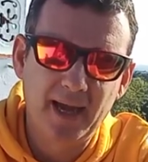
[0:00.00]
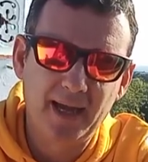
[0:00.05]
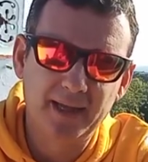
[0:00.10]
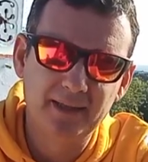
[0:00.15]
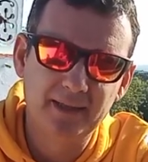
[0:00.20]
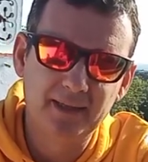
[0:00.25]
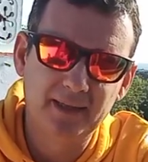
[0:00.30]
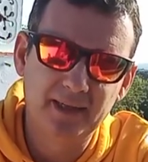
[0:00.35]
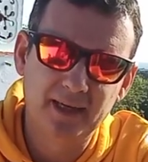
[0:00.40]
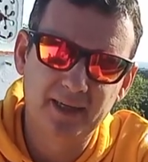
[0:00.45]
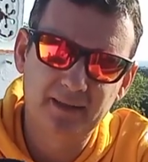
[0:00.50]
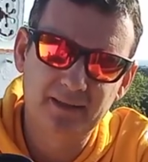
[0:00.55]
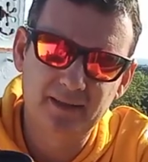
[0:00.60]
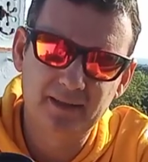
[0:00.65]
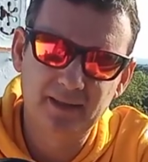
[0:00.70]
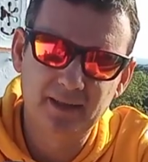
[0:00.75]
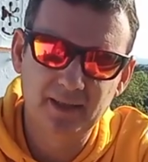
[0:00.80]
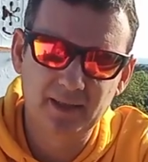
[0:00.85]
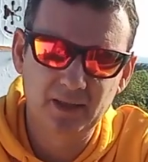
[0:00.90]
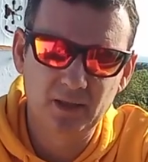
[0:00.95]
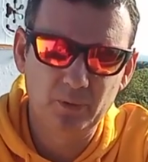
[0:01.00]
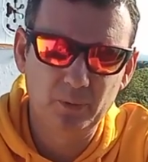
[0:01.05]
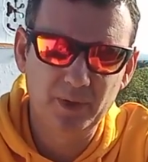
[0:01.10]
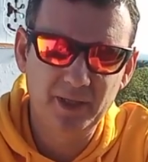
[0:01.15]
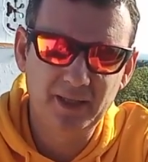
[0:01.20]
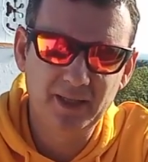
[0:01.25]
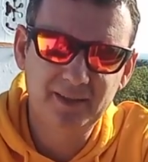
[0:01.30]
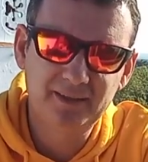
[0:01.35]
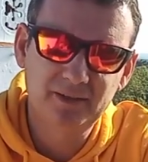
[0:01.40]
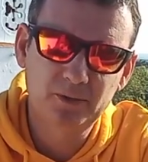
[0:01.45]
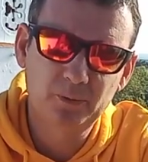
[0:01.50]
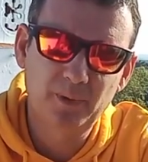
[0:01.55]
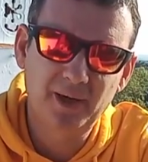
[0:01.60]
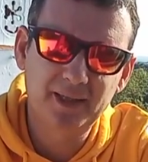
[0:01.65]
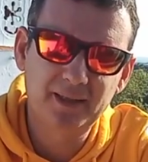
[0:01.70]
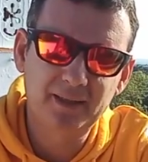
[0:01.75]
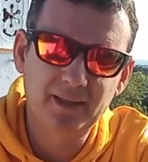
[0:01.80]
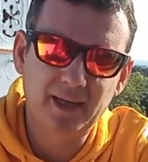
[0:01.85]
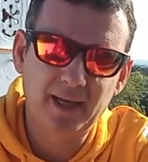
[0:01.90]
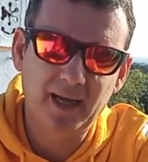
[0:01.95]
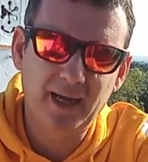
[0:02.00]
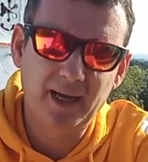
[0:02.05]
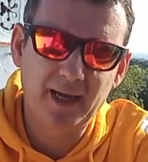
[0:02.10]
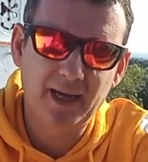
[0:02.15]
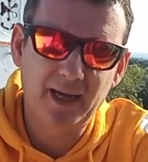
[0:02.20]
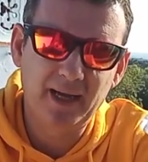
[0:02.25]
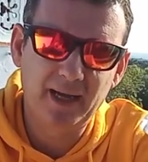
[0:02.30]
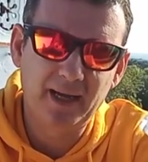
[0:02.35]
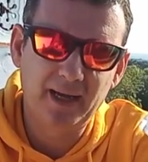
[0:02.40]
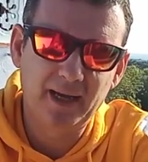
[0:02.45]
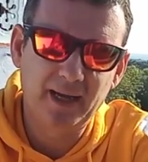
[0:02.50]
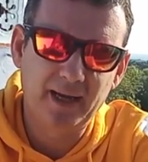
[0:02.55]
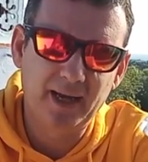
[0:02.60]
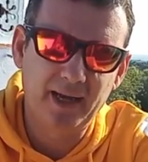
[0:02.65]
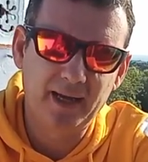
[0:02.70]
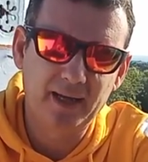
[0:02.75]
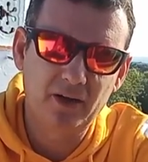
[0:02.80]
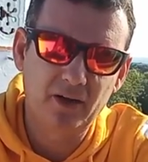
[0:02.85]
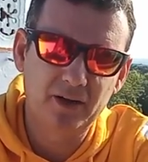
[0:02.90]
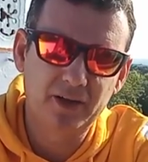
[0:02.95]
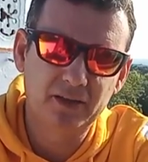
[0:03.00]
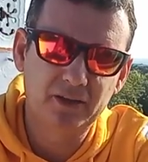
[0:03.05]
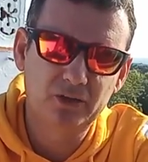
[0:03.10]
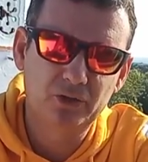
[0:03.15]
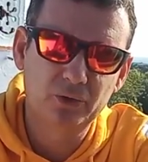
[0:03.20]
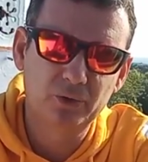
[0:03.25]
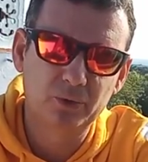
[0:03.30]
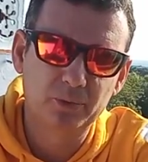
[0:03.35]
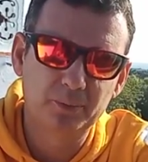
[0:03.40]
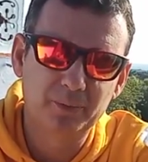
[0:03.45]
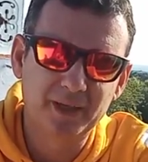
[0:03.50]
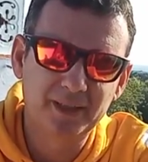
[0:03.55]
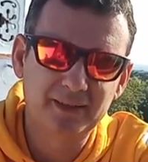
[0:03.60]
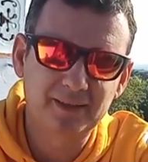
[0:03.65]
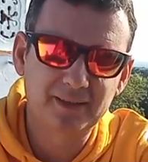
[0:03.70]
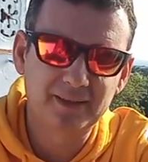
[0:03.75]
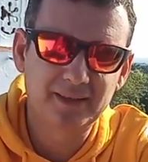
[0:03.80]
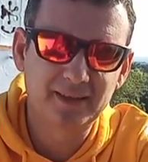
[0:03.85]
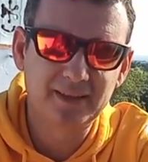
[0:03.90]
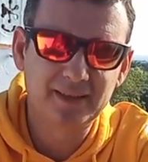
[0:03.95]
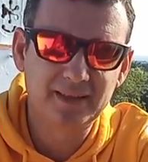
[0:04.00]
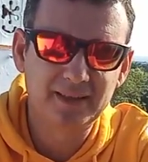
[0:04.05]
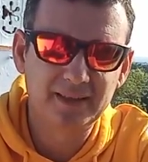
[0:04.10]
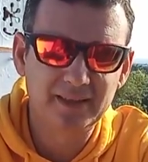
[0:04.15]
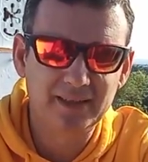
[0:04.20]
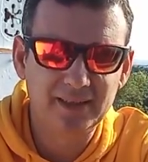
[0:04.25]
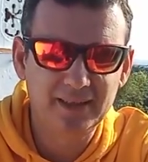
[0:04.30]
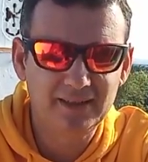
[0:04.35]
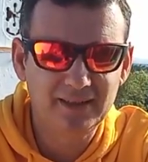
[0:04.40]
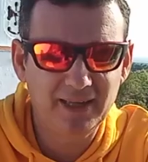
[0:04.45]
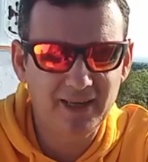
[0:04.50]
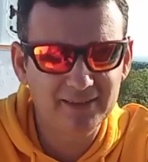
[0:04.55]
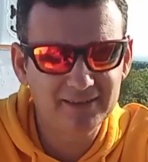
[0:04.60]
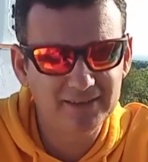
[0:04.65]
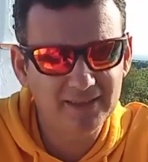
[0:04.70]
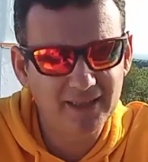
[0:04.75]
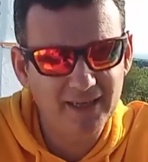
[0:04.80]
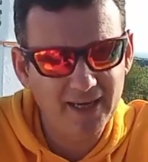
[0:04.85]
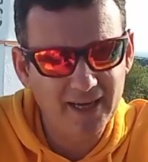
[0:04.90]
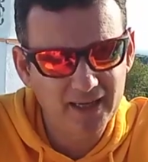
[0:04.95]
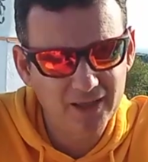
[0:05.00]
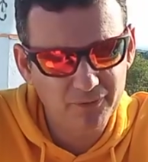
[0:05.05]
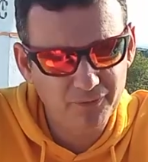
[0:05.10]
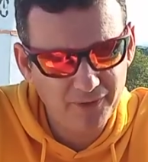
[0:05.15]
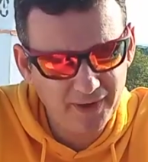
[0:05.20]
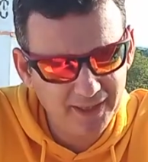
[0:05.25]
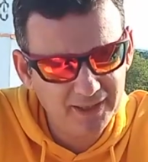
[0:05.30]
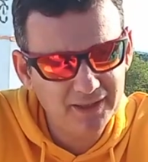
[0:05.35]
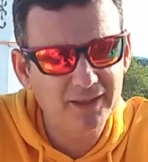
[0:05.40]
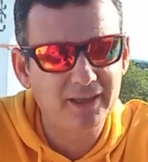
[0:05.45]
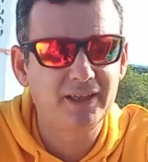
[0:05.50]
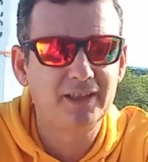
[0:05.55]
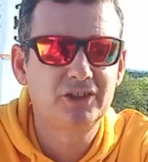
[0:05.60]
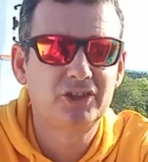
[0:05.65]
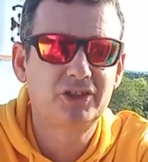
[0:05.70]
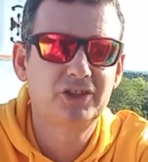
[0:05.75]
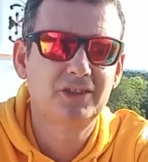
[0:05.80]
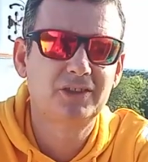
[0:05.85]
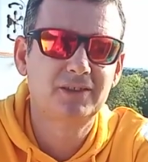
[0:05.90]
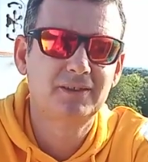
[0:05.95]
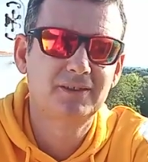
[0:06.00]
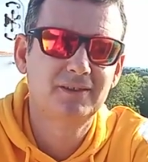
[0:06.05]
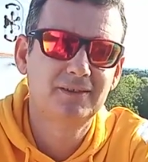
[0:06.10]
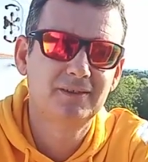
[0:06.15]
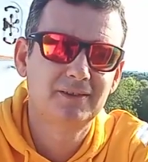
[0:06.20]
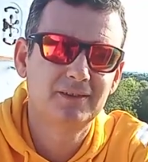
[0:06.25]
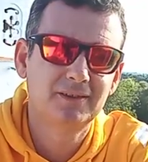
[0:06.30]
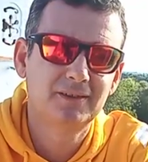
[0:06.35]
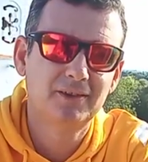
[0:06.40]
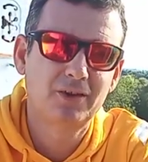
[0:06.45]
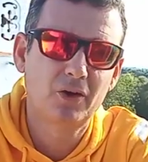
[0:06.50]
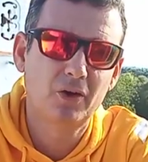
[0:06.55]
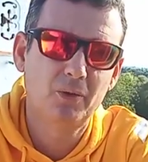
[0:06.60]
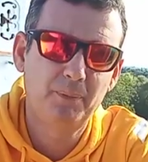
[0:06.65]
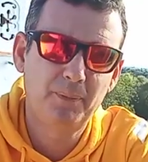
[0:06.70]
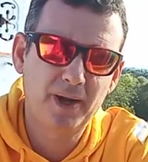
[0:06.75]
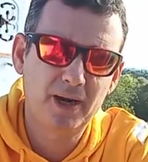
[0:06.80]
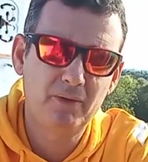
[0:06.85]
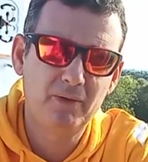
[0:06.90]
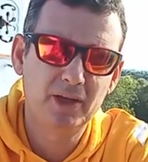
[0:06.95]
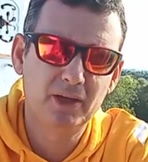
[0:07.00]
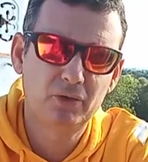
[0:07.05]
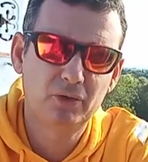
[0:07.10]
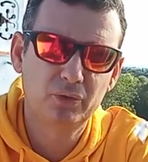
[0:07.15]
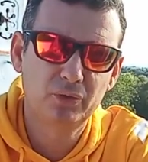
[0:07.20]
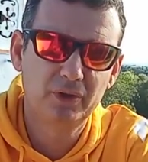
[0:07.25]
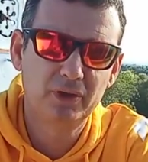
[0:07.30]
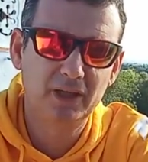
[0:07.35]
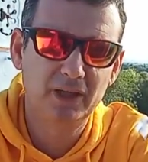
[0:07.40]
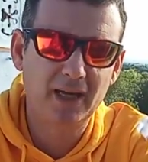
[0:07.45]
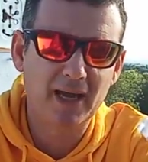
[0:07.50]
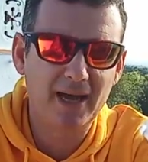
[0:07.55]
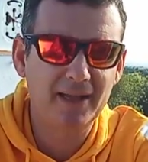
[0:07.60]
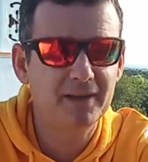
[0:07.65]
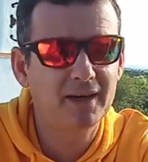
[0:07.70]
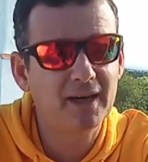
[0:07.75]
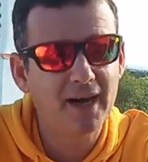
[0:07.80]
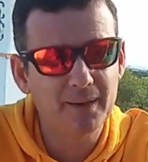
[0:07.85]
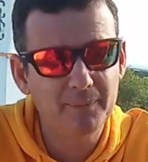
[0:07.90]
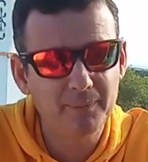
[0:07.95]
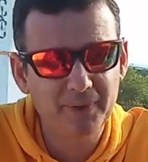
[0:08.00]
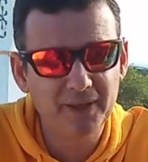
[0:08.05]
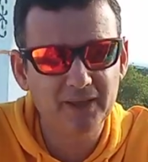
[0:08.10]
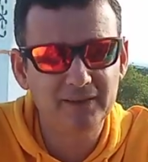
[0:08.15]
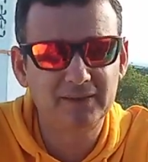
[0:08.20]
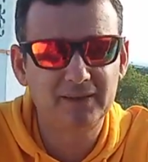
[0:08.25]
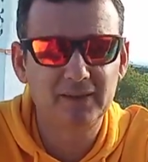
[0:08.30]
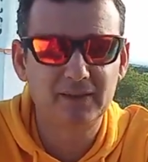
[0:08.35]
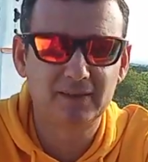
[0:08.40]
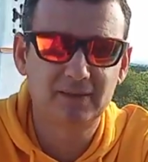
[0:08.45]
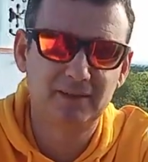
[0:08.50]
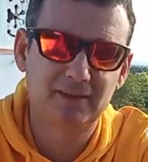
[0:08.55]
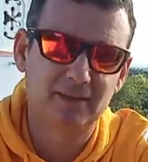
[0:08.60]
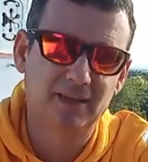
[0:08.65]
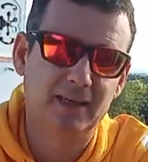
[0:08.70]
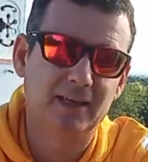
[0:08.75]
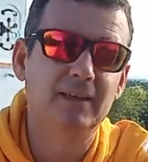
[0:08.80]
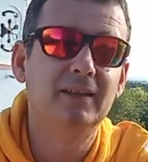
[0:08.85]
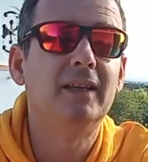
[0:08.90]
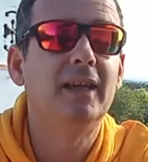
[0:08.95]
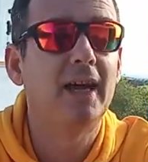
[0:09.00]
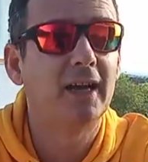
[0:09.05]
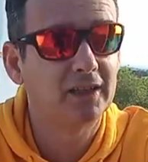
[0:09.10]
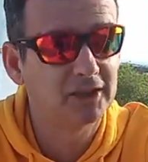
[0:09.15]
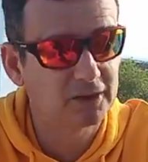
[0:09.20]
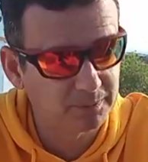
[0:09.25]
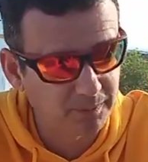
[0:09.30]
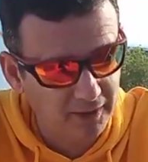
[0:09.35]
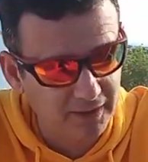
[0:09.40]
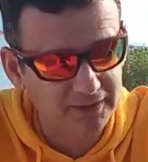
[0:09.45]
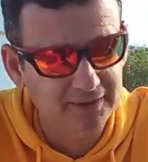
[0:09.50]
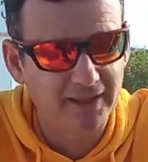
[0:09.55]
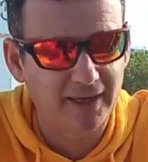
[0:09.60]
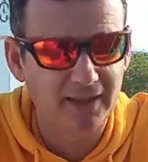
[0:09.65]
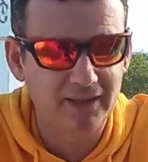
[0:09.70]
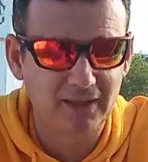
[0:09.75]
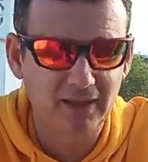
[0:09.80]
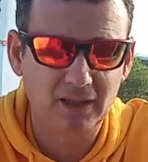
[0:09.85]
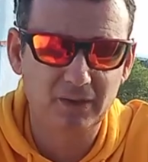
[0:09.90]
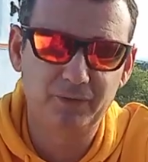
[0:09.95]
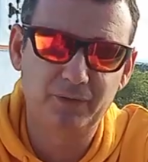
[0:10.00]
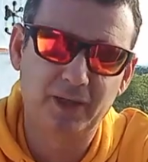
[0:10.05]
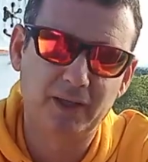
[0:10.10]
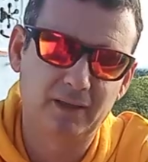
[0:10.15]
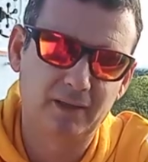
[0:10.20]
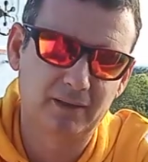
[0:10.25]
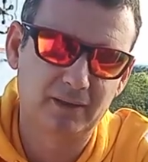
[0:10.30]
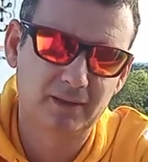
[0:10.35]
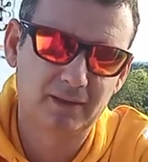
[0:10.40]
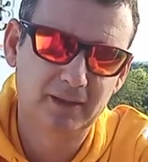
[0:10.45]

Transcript: and at, with this one uh, uh, I got it too, but it has the advantage comparing to the other eyepieces and the Explore Scientific